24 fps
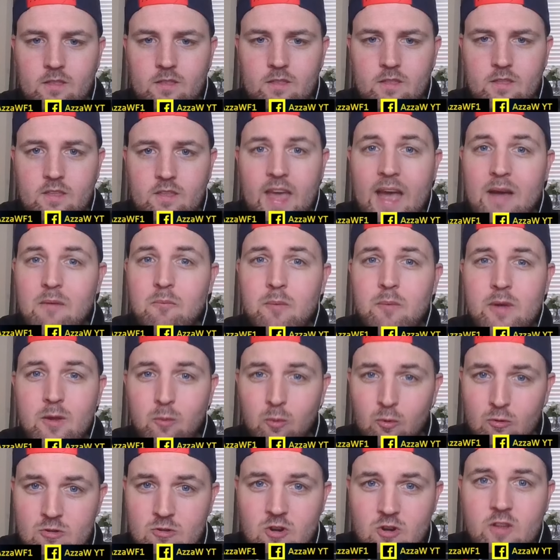Can we
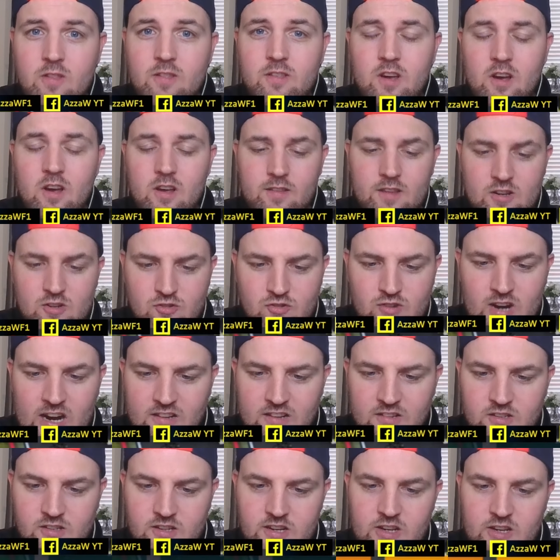run the
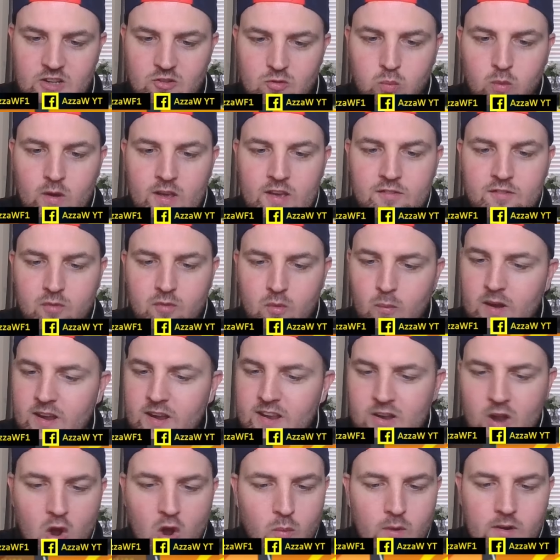strategies? We
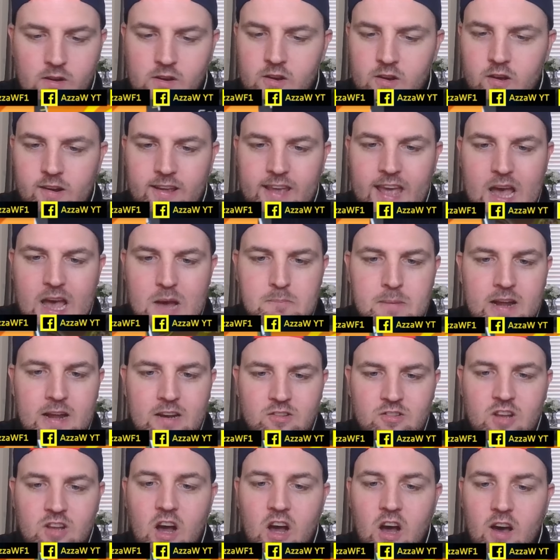know we were going to get a bad
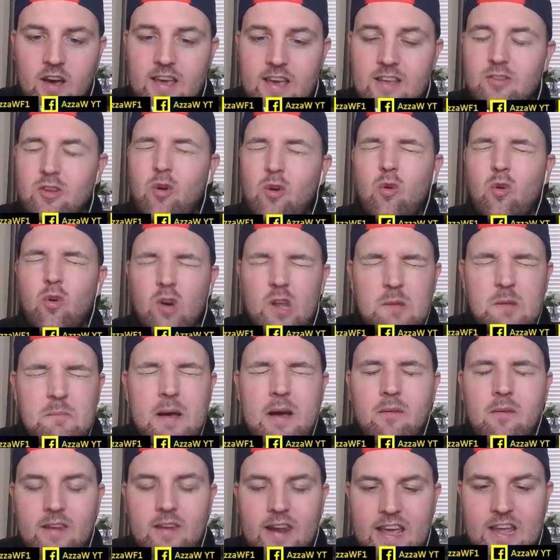start. It's all
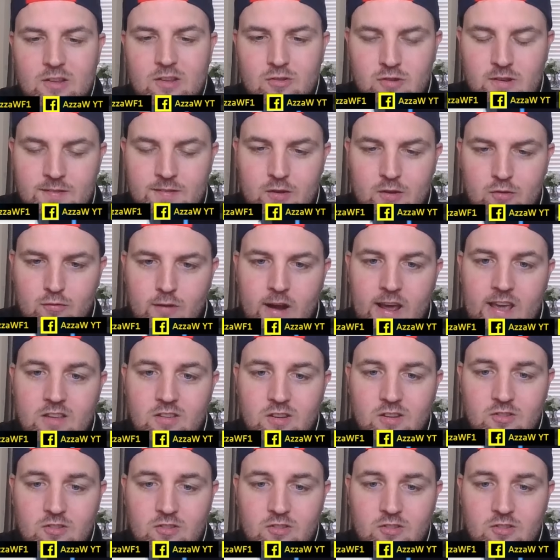about later in this race, and